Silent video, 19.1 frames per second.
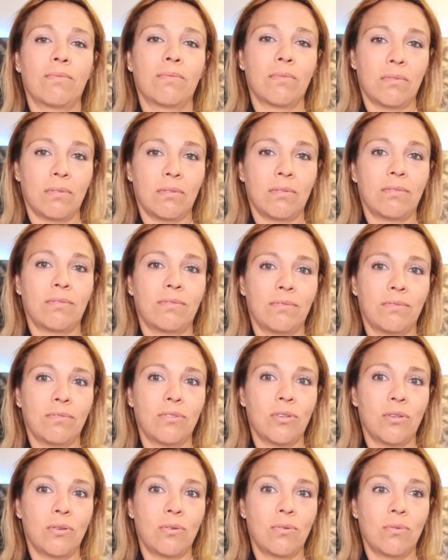if
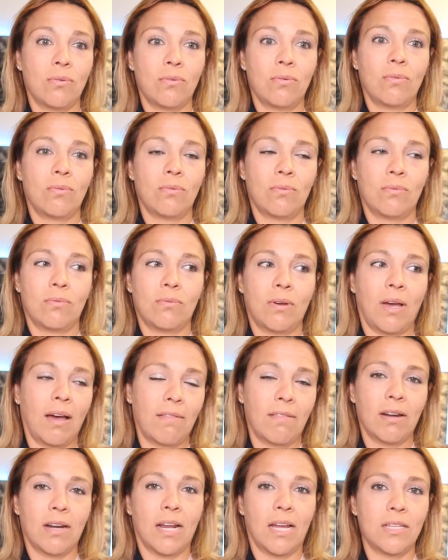you
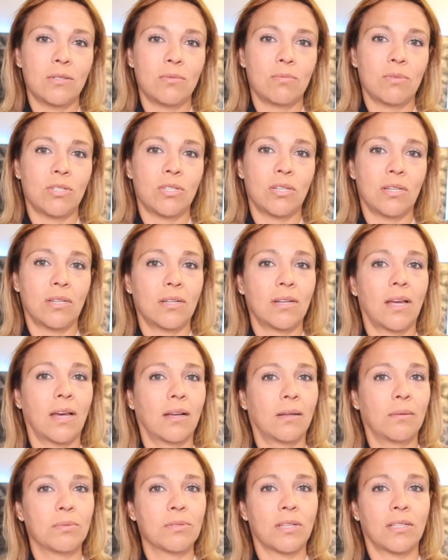have a nice machine, that
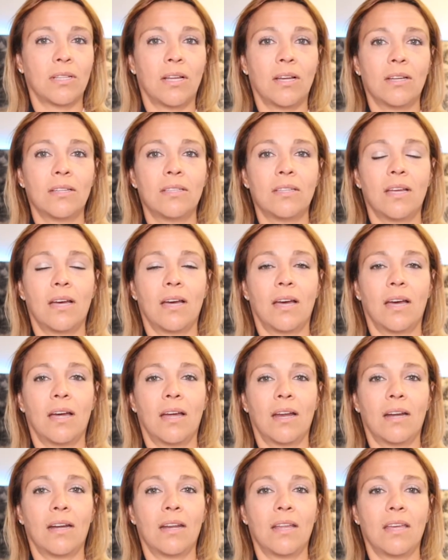helps a lot.
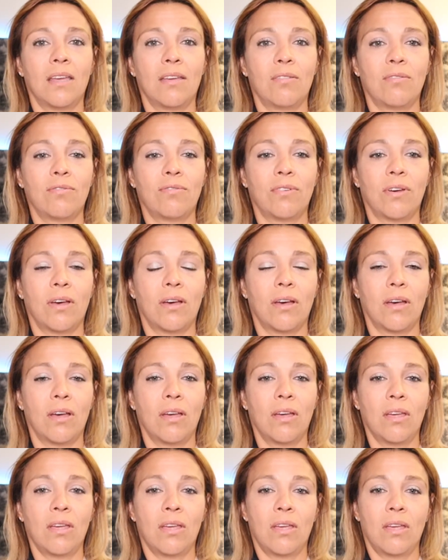And if
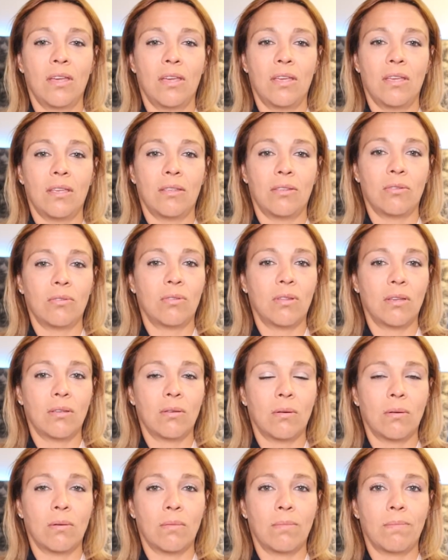you take
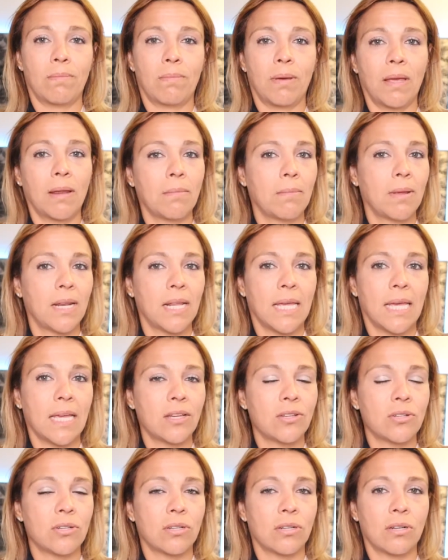your pain
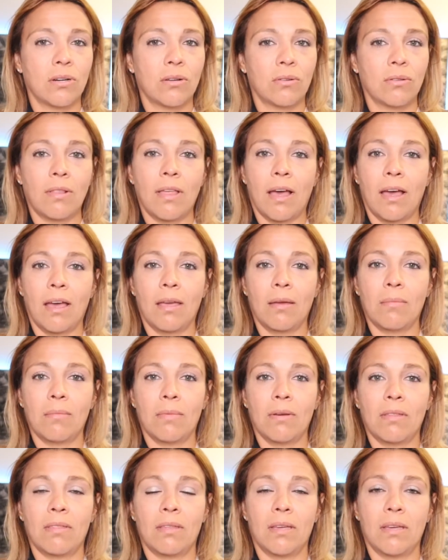medication on time,
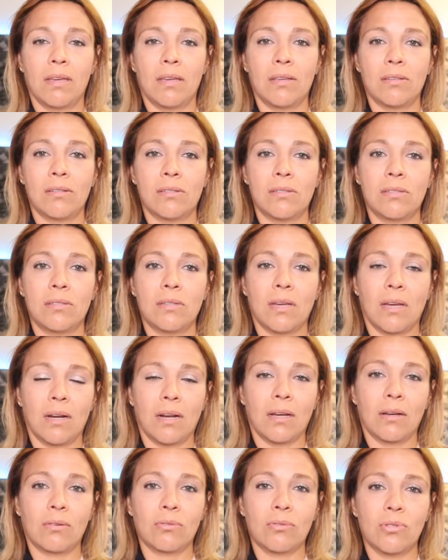I think it's kind
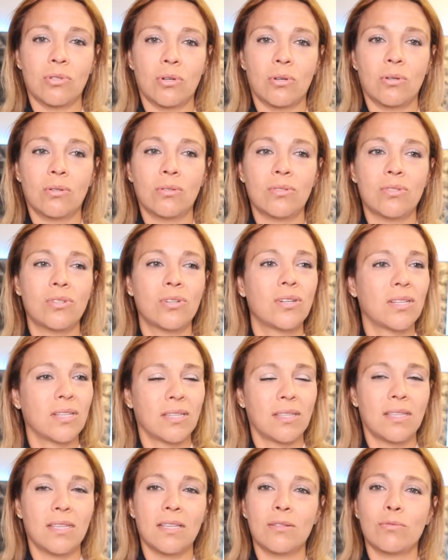of controlled.
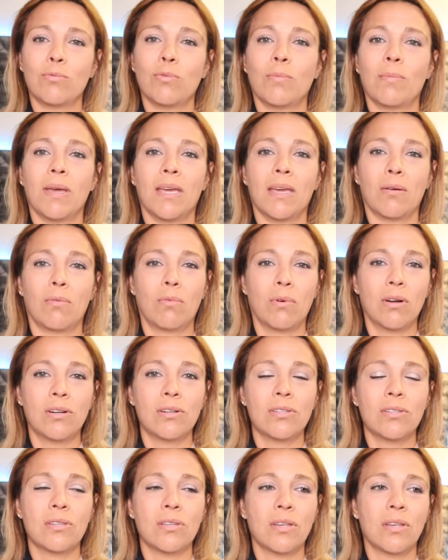Certain things will make it worse,